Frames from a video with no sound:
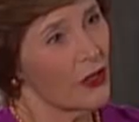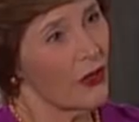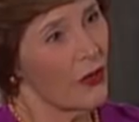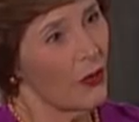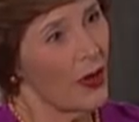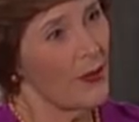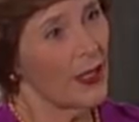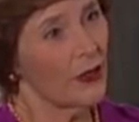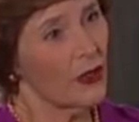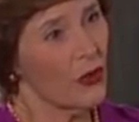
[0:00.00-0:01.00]
sure that
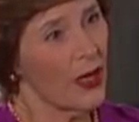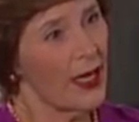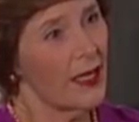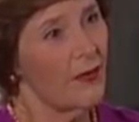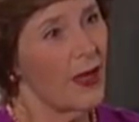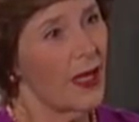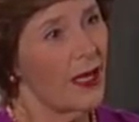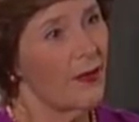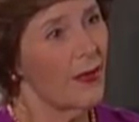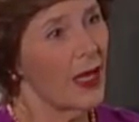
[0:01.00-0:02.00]
women are treated um,